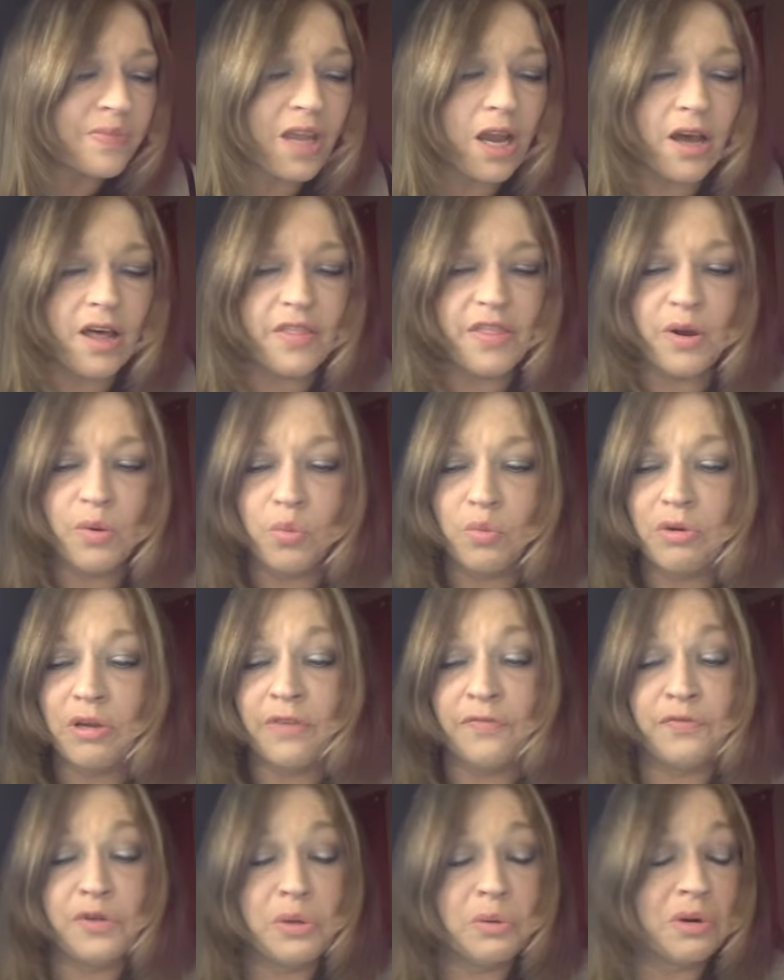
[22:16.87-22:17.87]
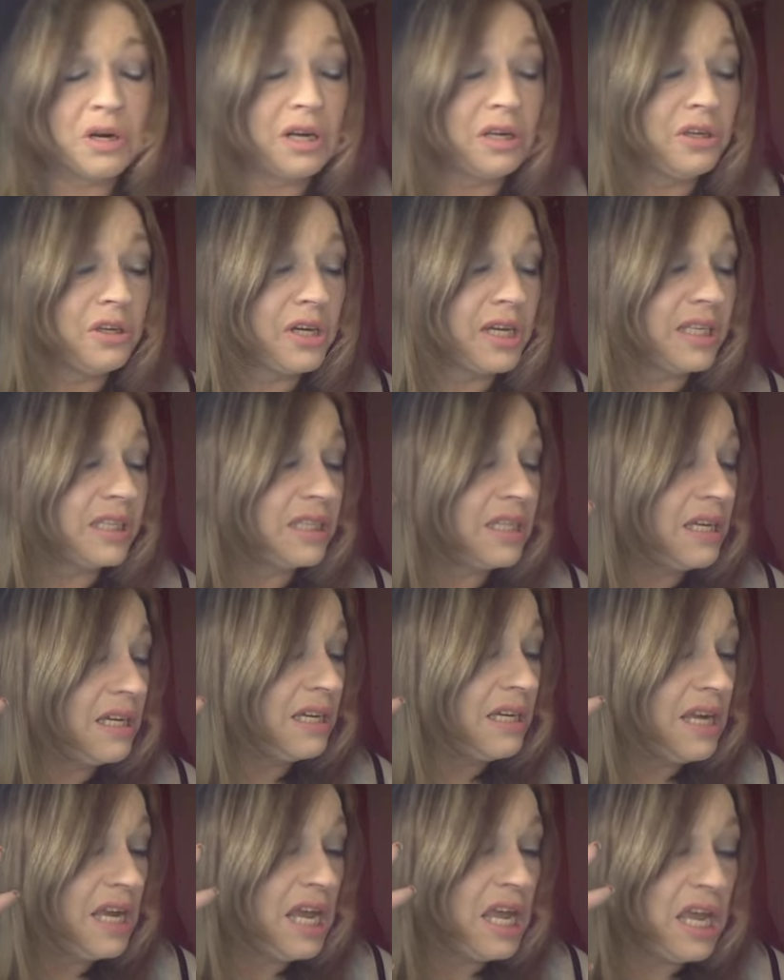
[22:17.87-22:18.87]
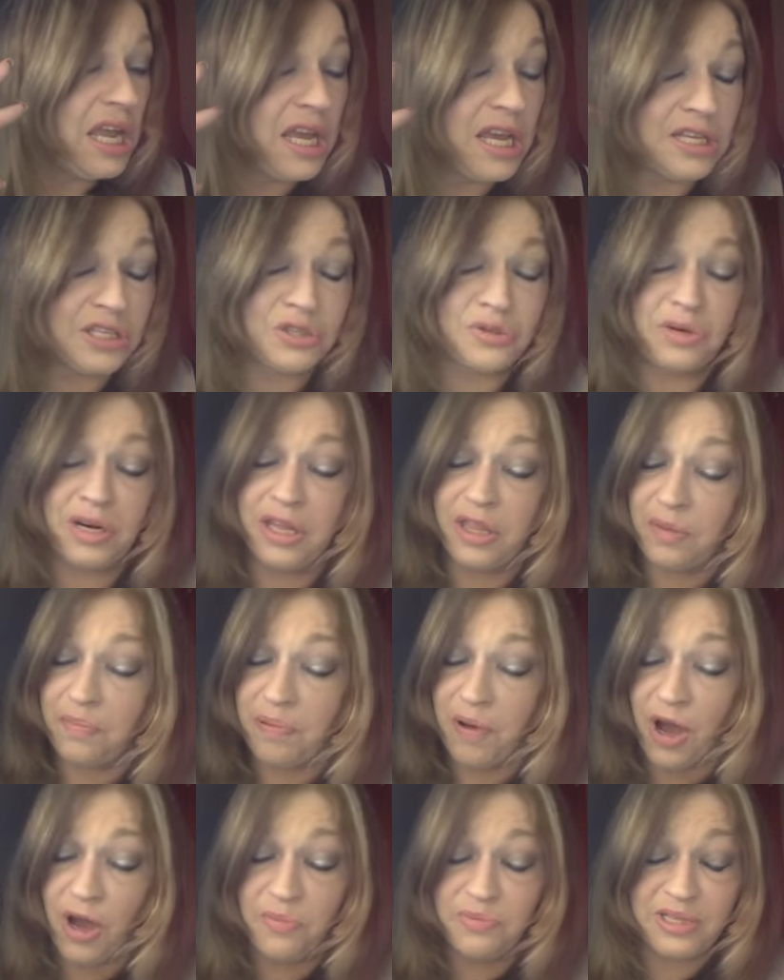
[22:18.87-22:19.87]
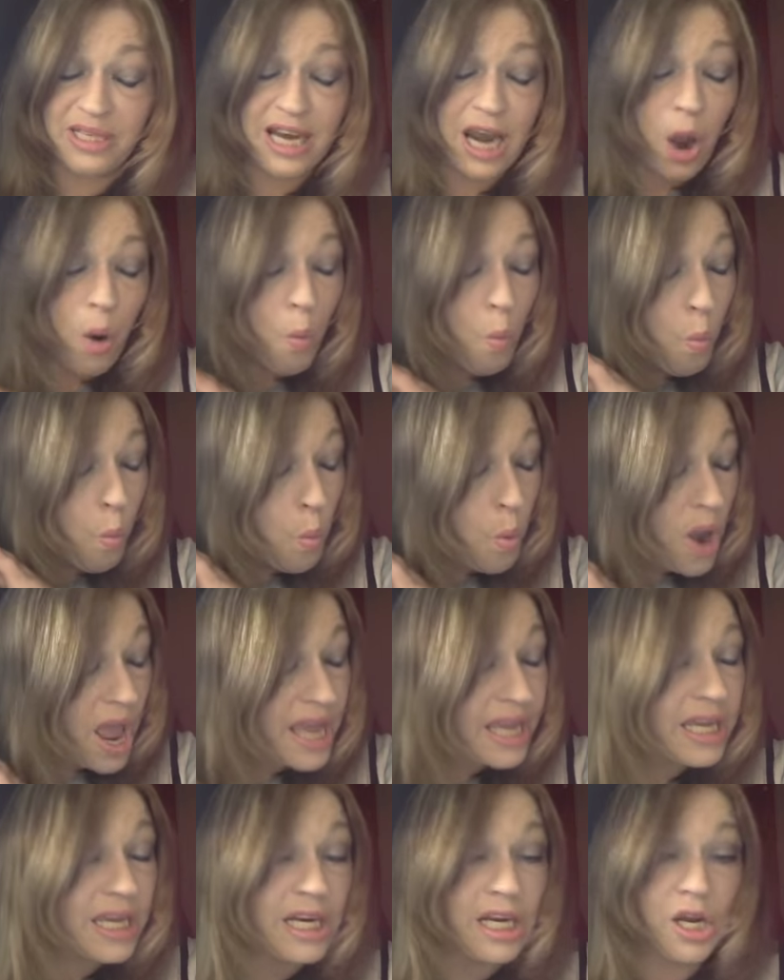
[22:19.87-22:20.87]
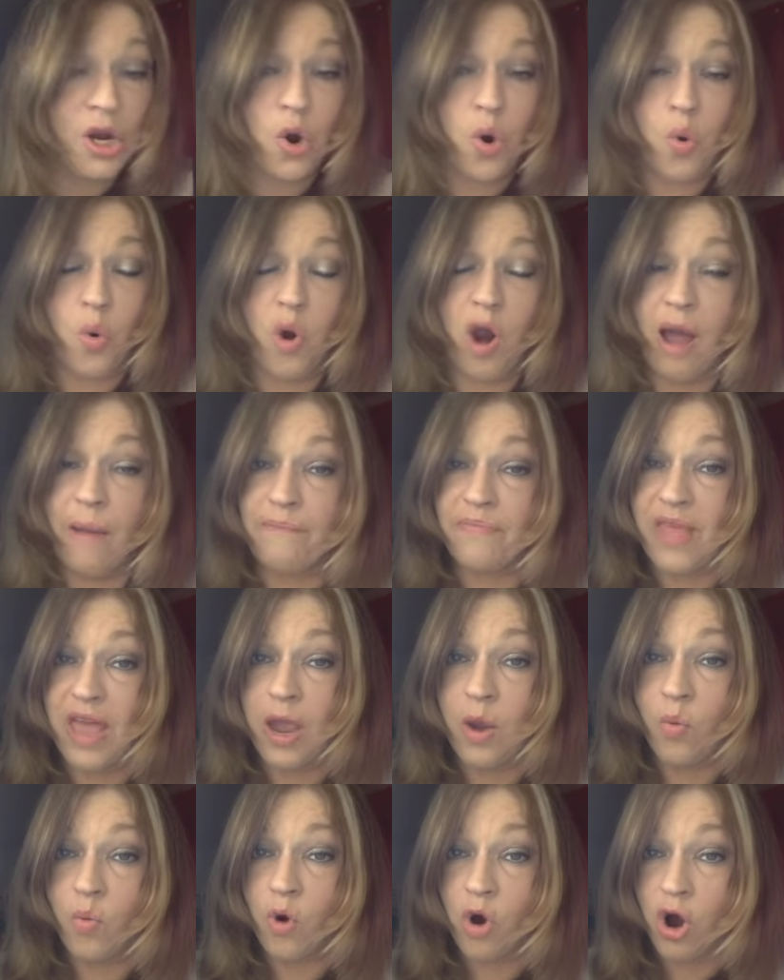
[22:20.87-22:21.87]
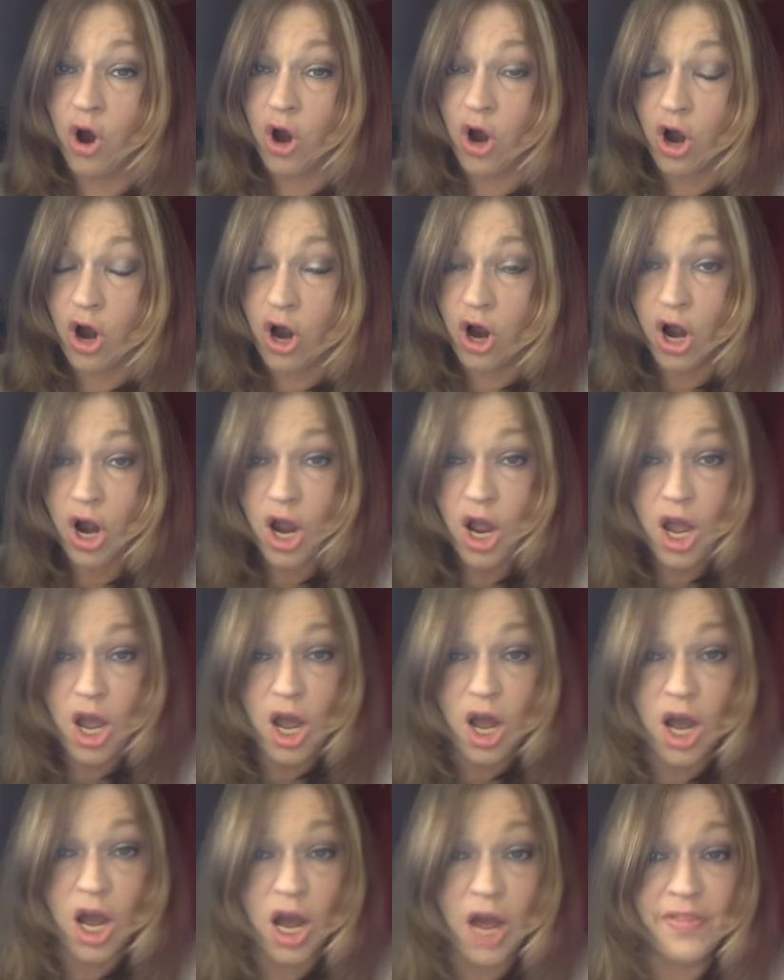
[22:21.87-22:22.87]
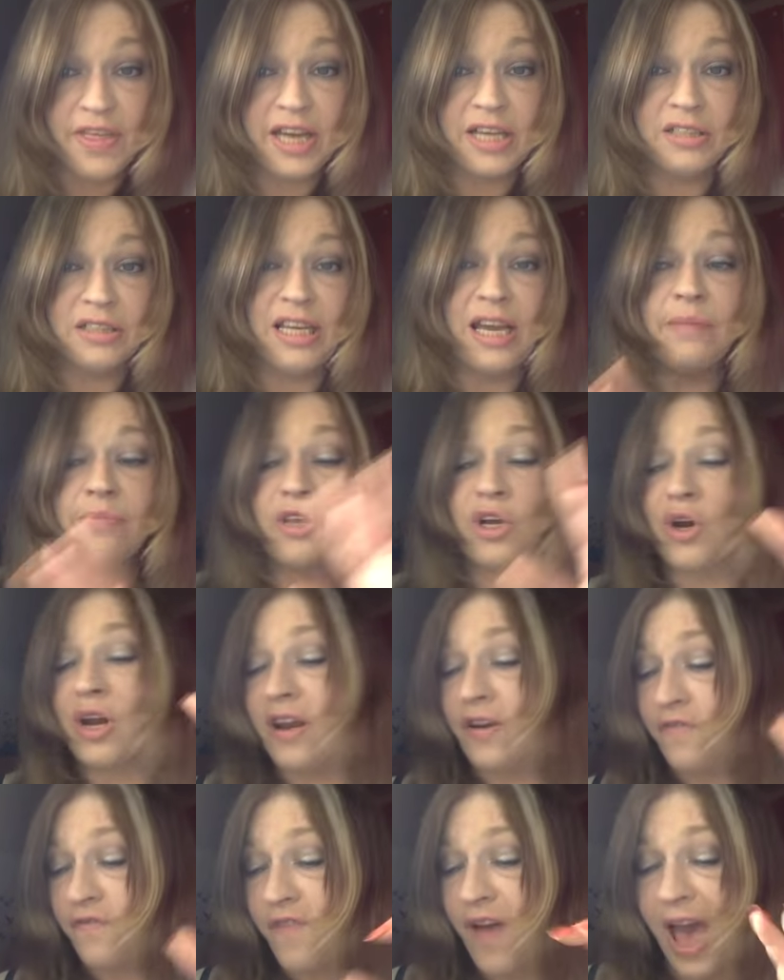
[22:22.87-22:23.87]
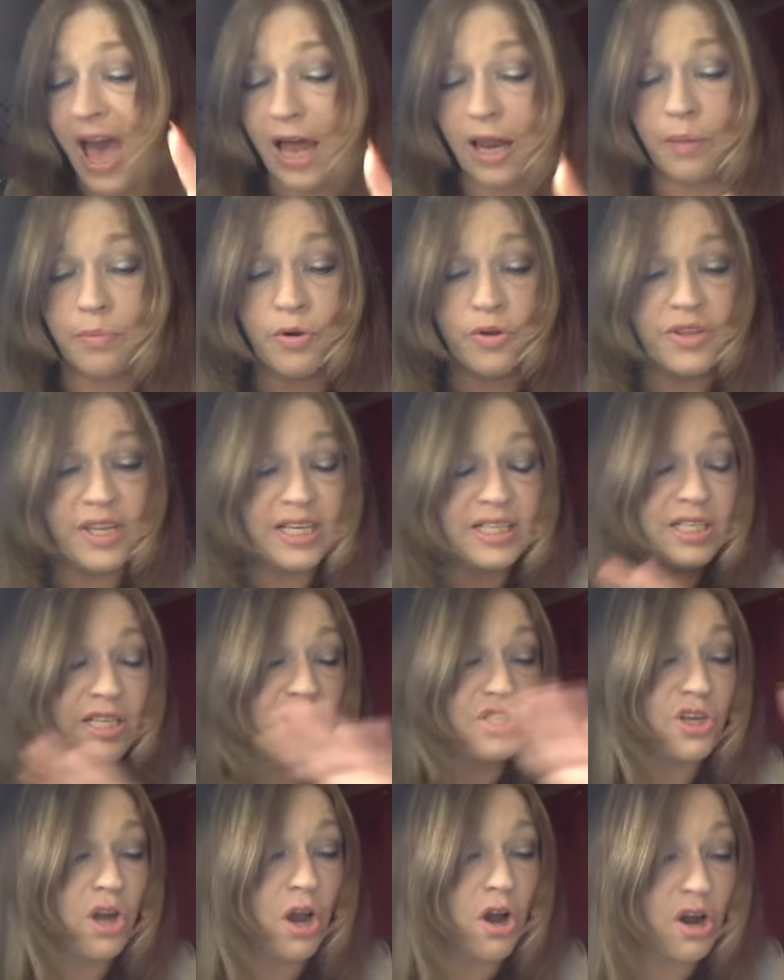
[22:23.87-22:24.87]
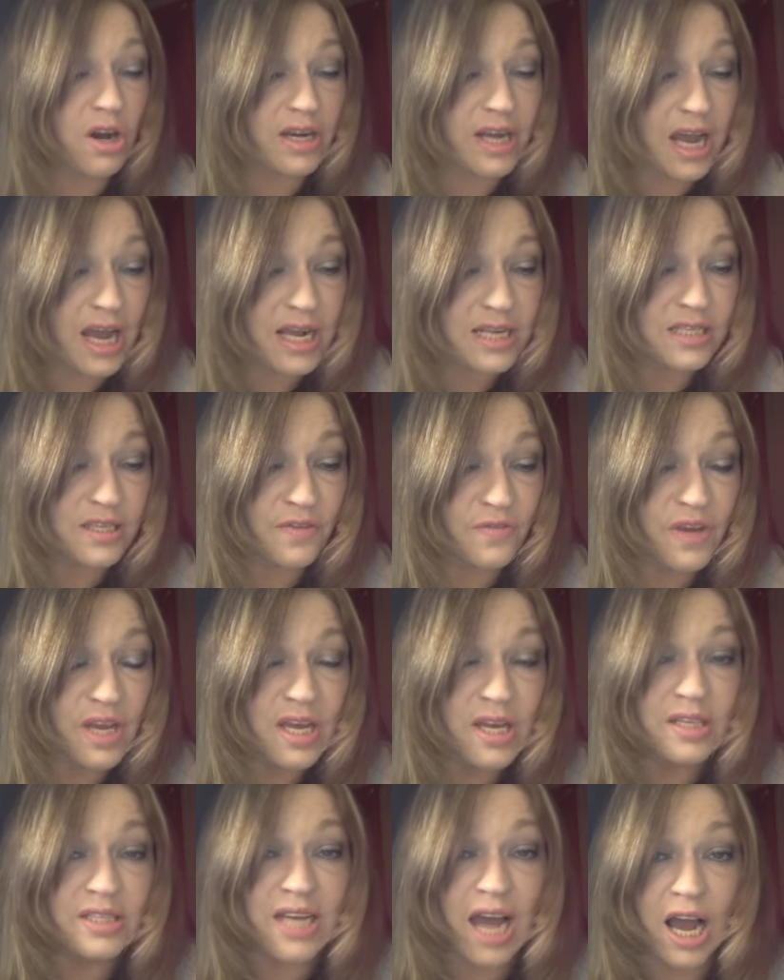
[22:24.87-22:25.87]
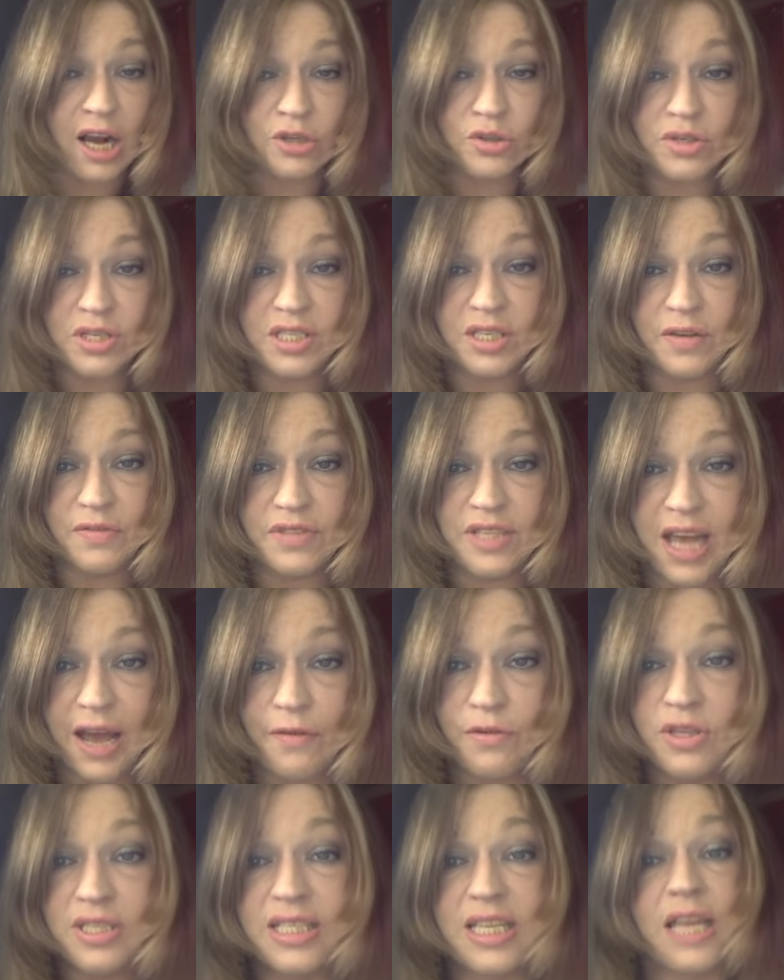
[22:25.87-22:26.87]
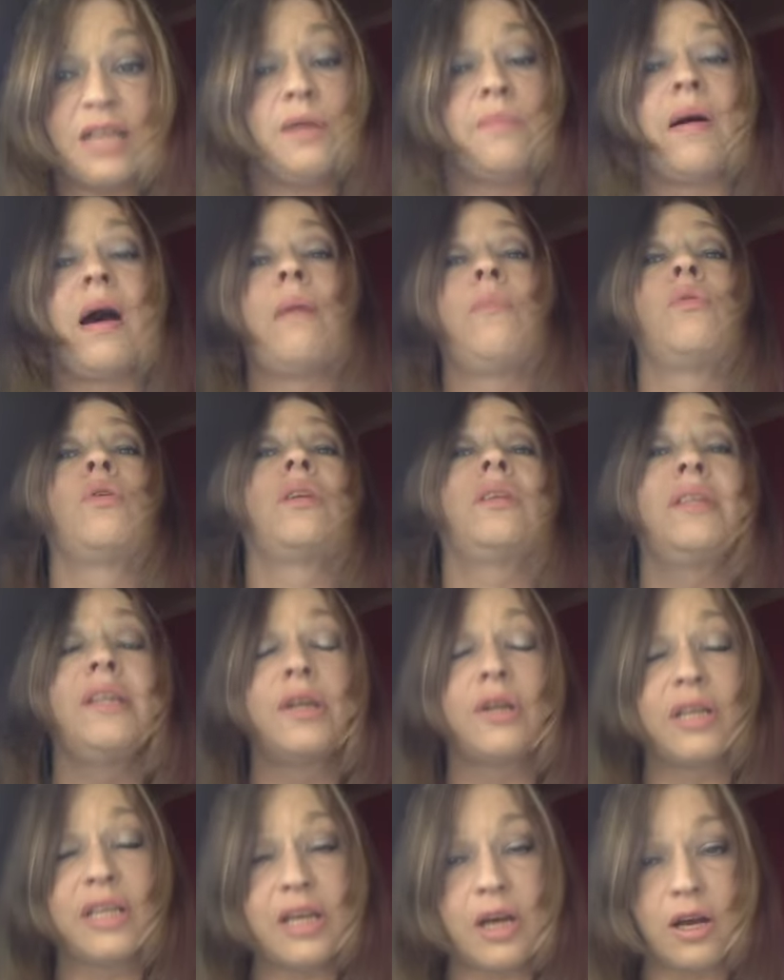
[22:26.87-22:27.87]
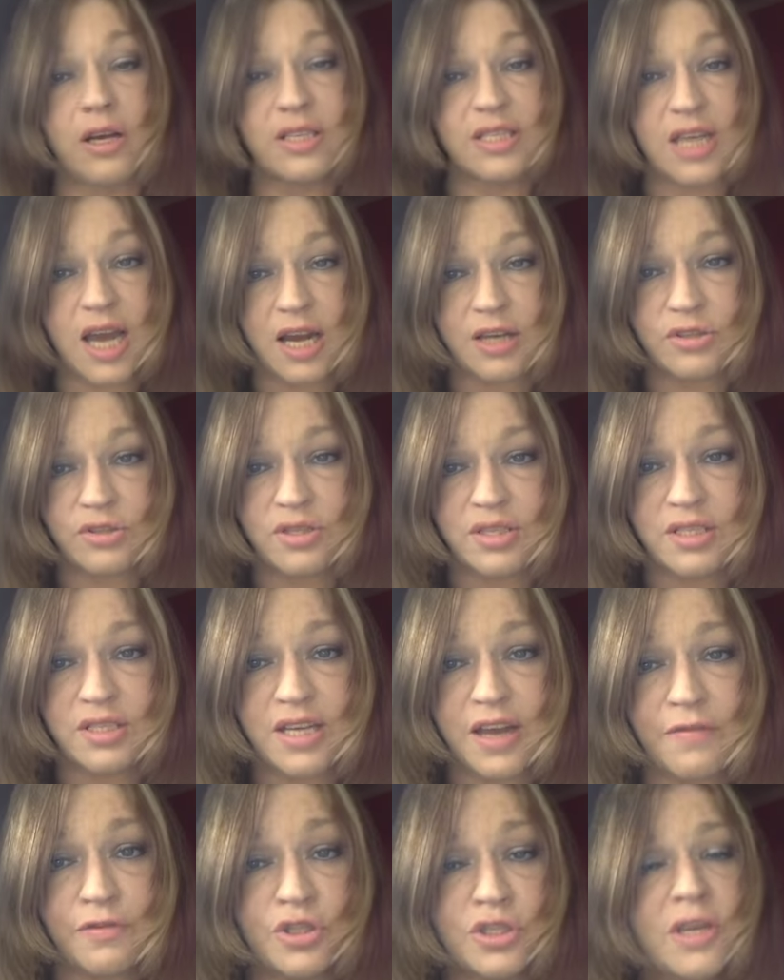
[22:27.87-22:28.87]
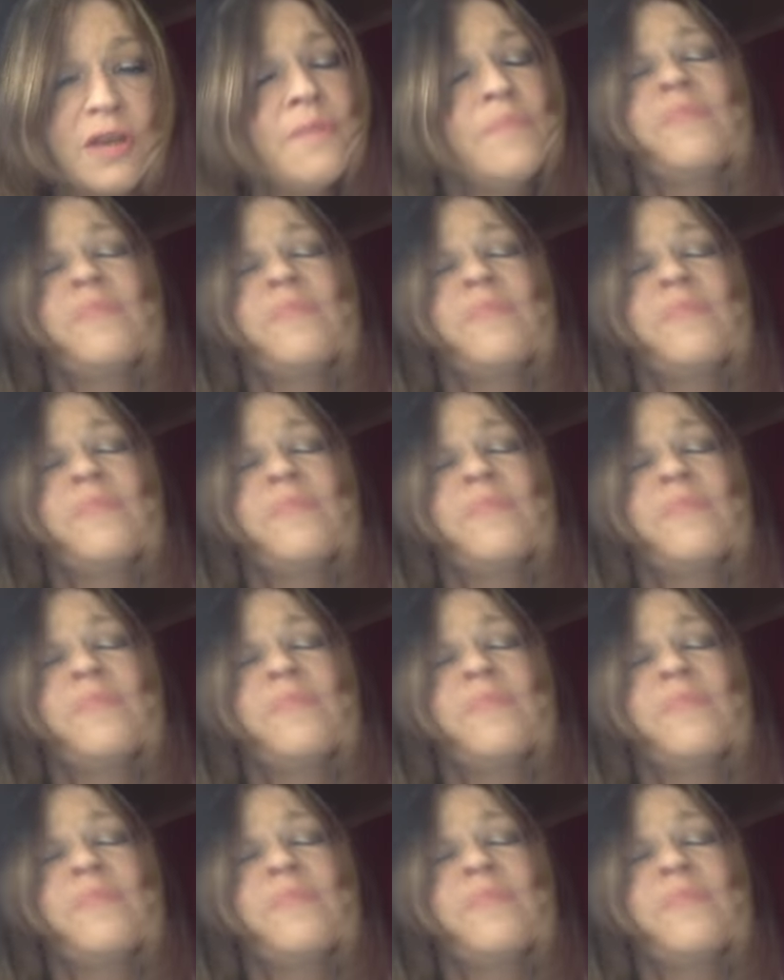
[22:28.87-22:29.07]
Uh, the, if you want to look at the history of the popes and how wicked and corrupt they were, uh, they claim they're infallible. They teach all kinds of doctrines of devils that the Bible clearly calls doctrines of devils.